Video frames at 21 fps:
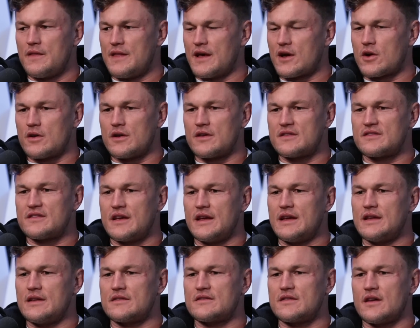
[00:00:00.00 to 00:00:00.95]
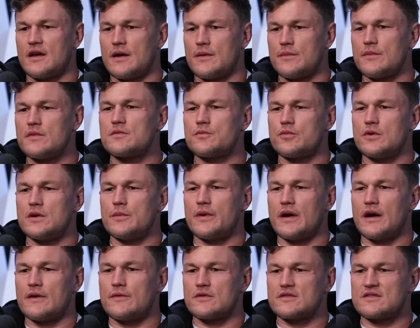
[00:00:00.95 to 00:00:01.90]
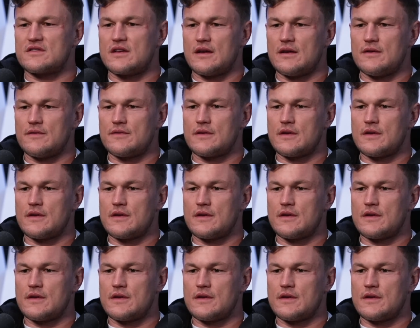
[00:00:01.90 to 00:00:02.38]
that kind of scene. It's pretty powerful stuff.